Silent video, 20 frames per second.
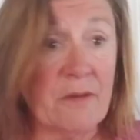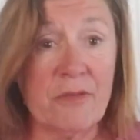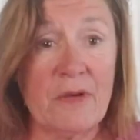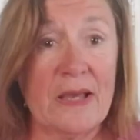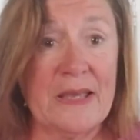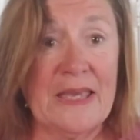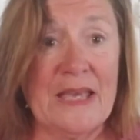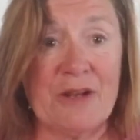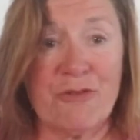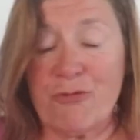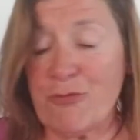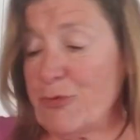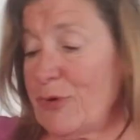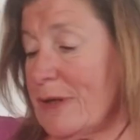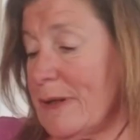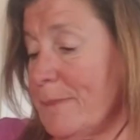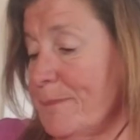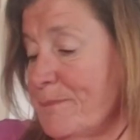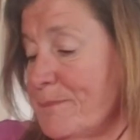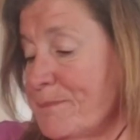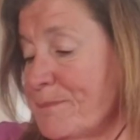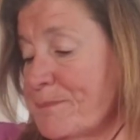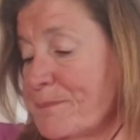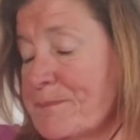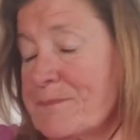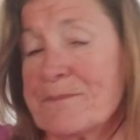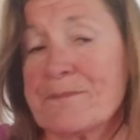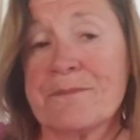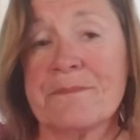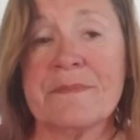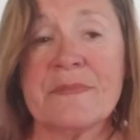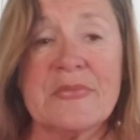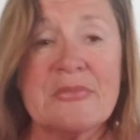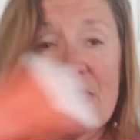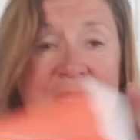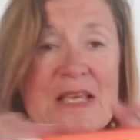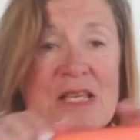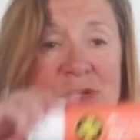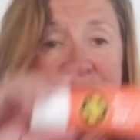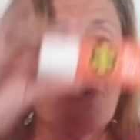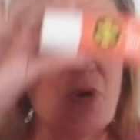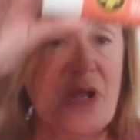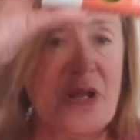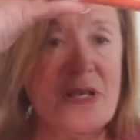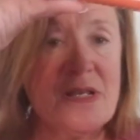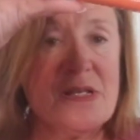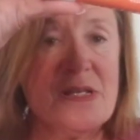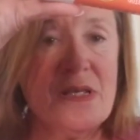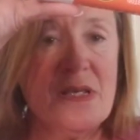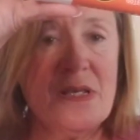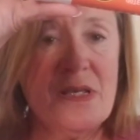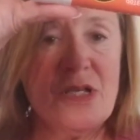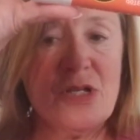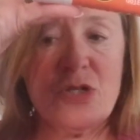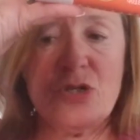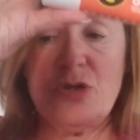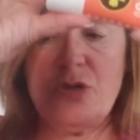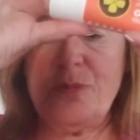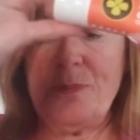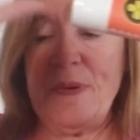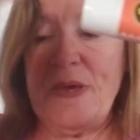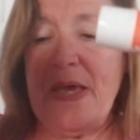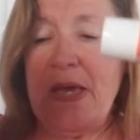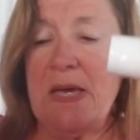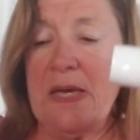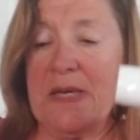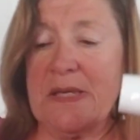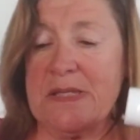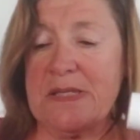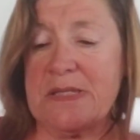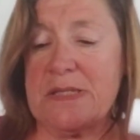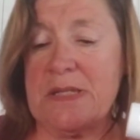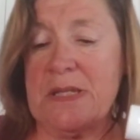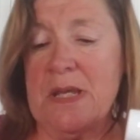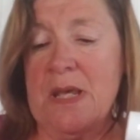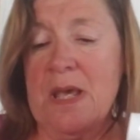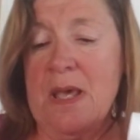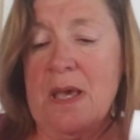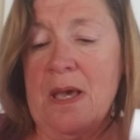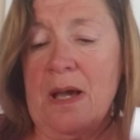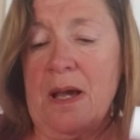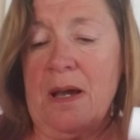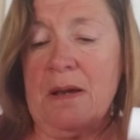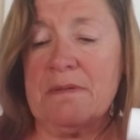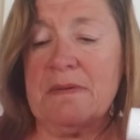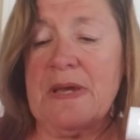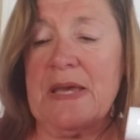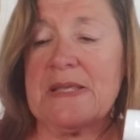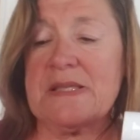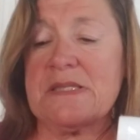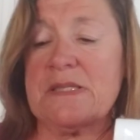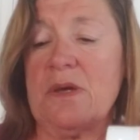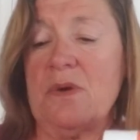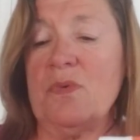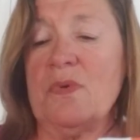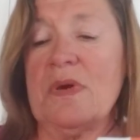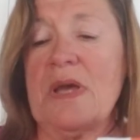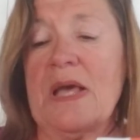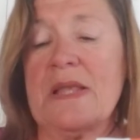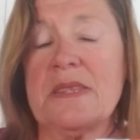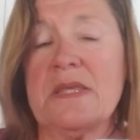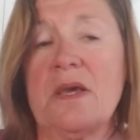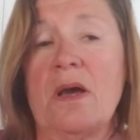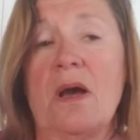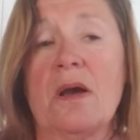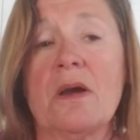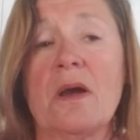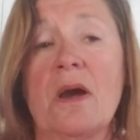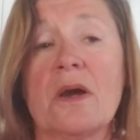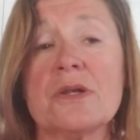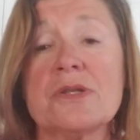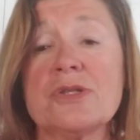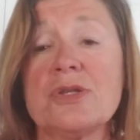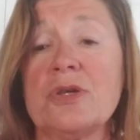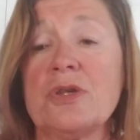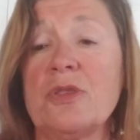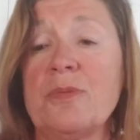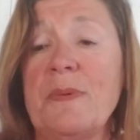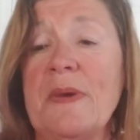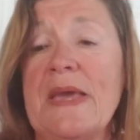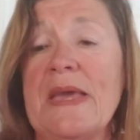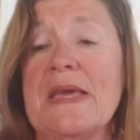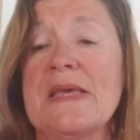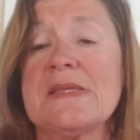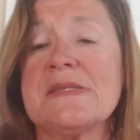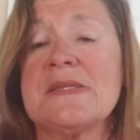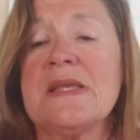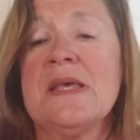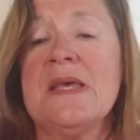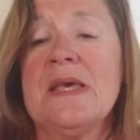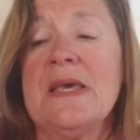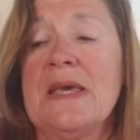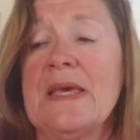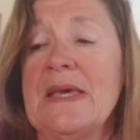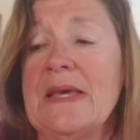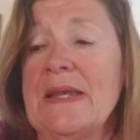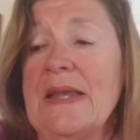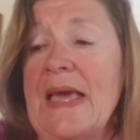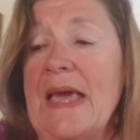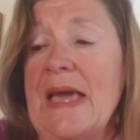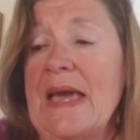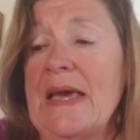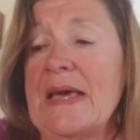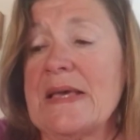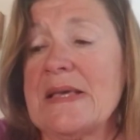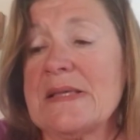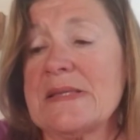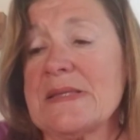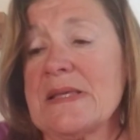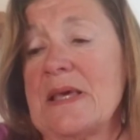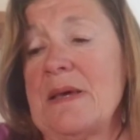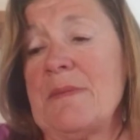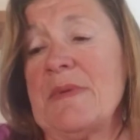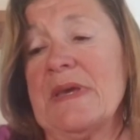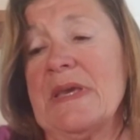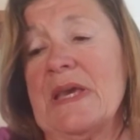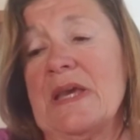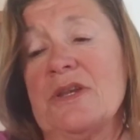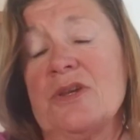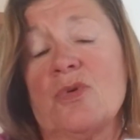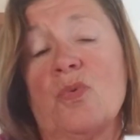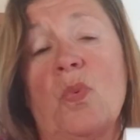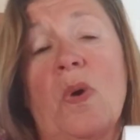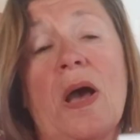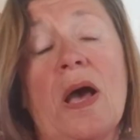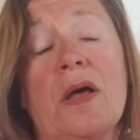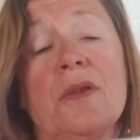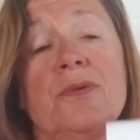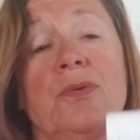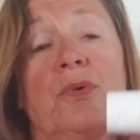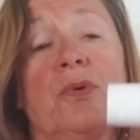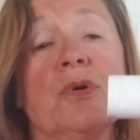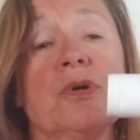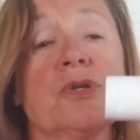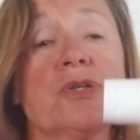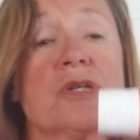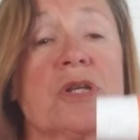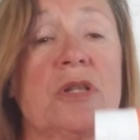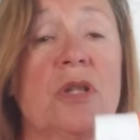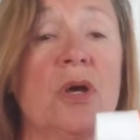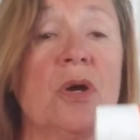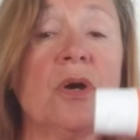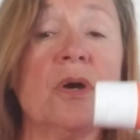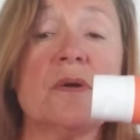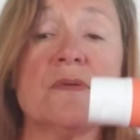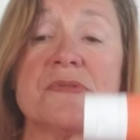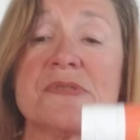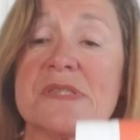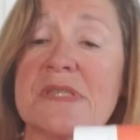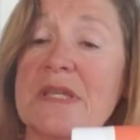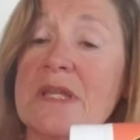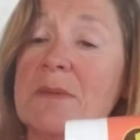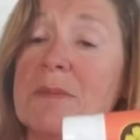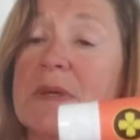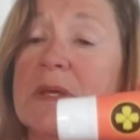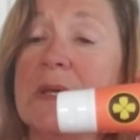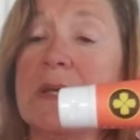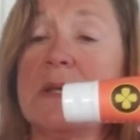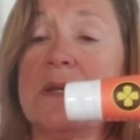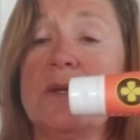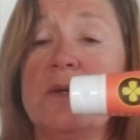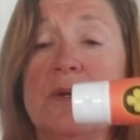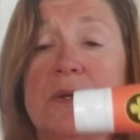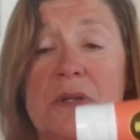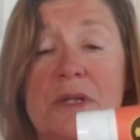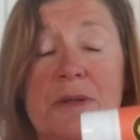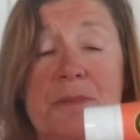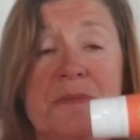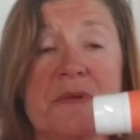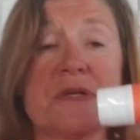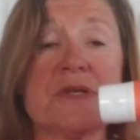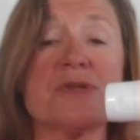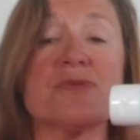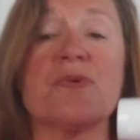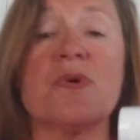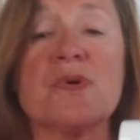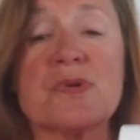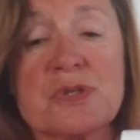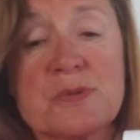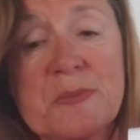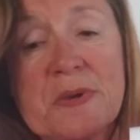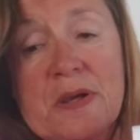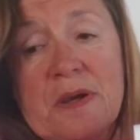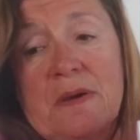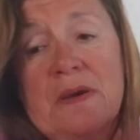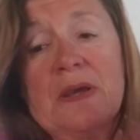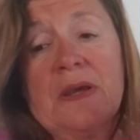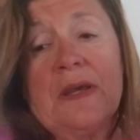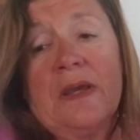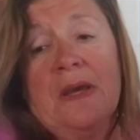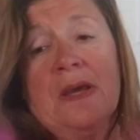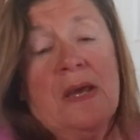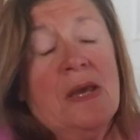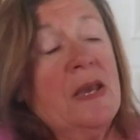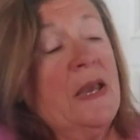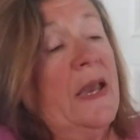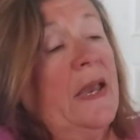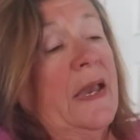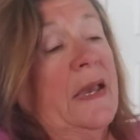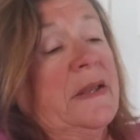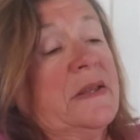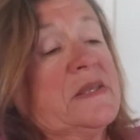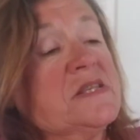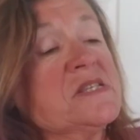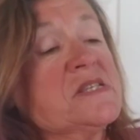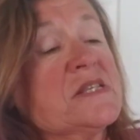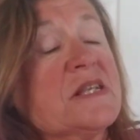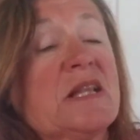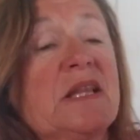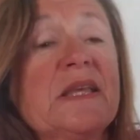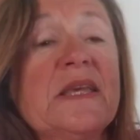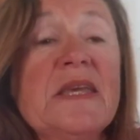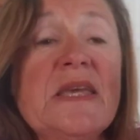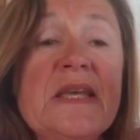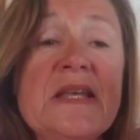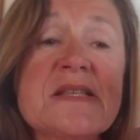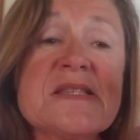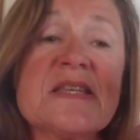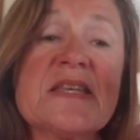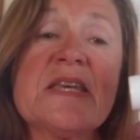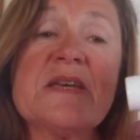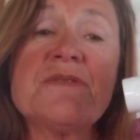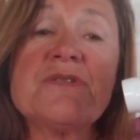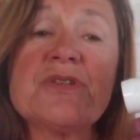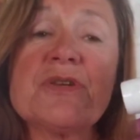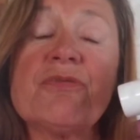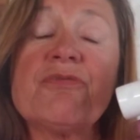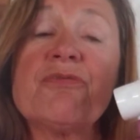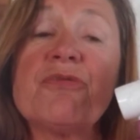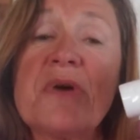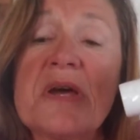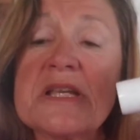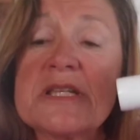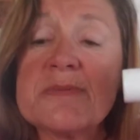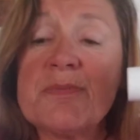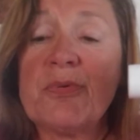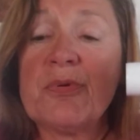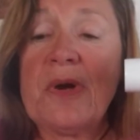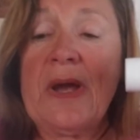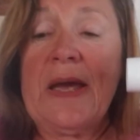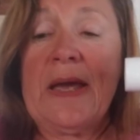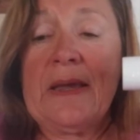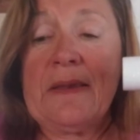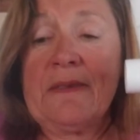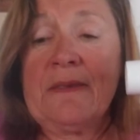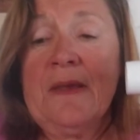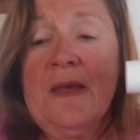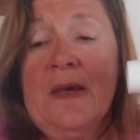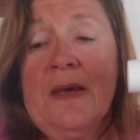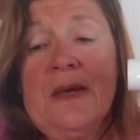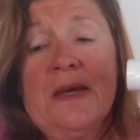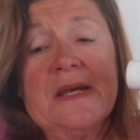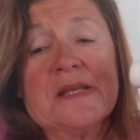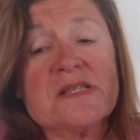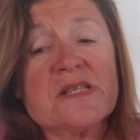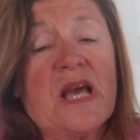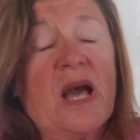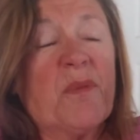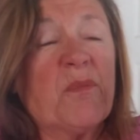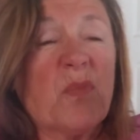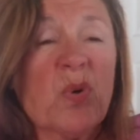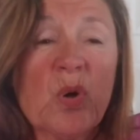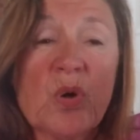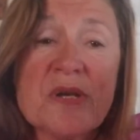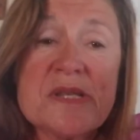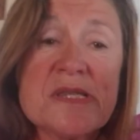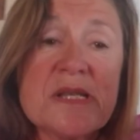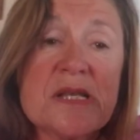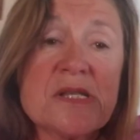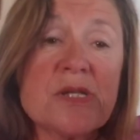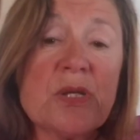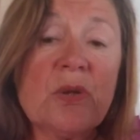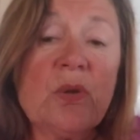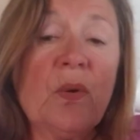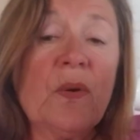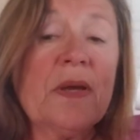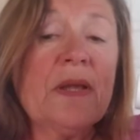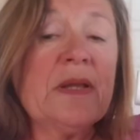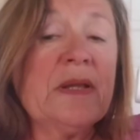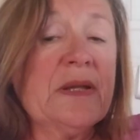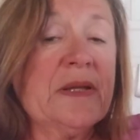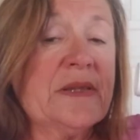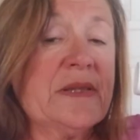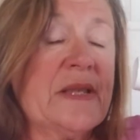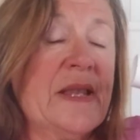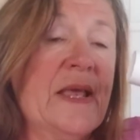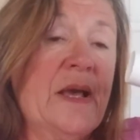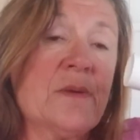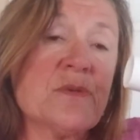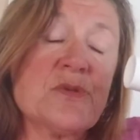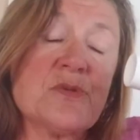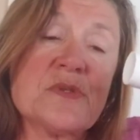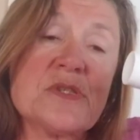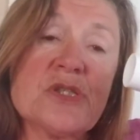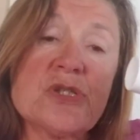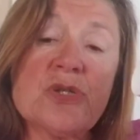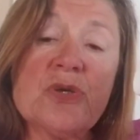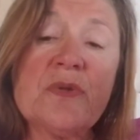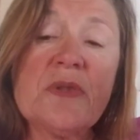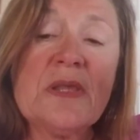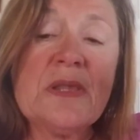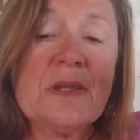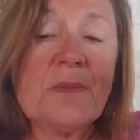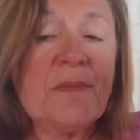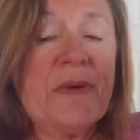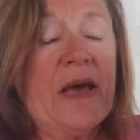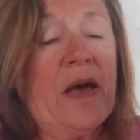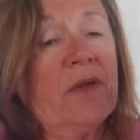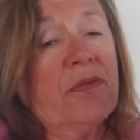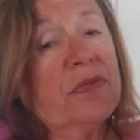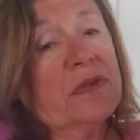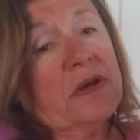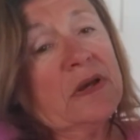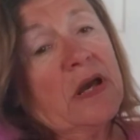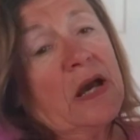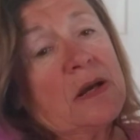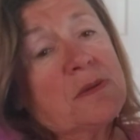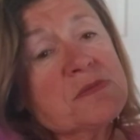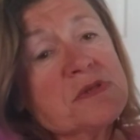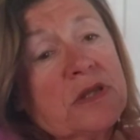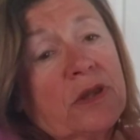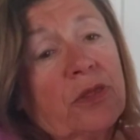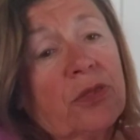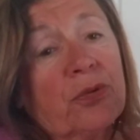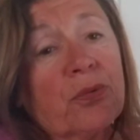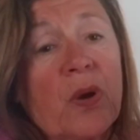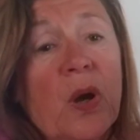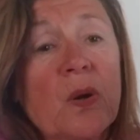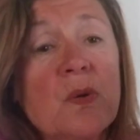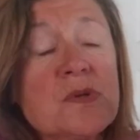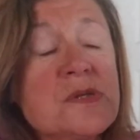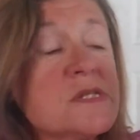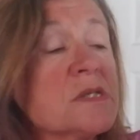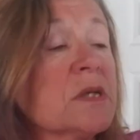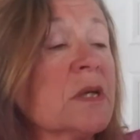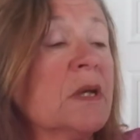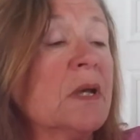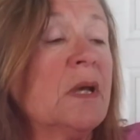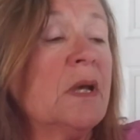Again, free. Next product, toothpaste. All right, so we've got the On Guard toothpaste. It has, um, again, your wild orange, clove, cinnamon, eucalyptus, rosemary, and just cleans and gives you a fresh breath. It's got myrrh essential oil in it that helps with soothing the mouth, gums, and throat.